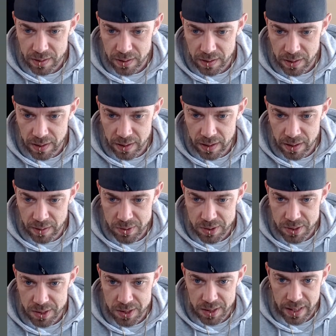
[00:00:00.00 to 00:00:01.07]
What's
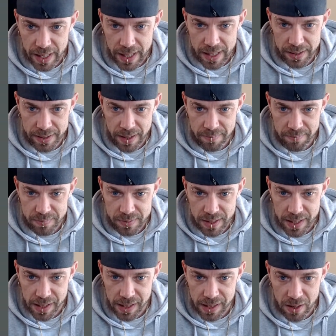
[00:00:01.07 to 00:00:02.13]
the scale of them? There
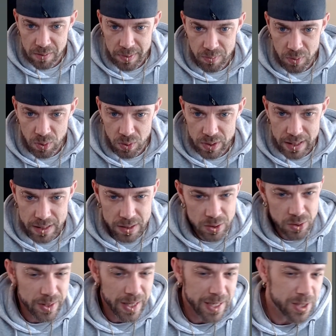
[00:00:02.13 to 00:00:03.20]
you go. A bit more. That's
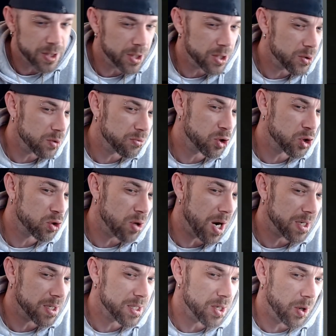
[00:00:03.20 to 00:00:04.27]
your sort of
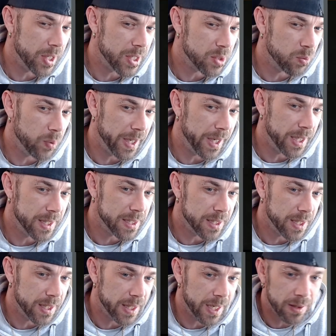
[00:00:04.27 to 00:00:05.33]
truck-sized wheel, isn't
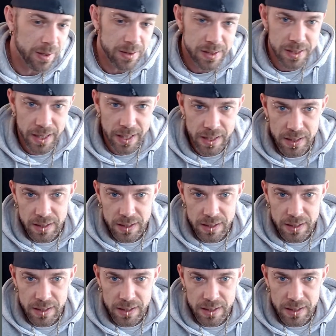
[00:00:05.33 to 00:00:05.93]
it, there, I'd say.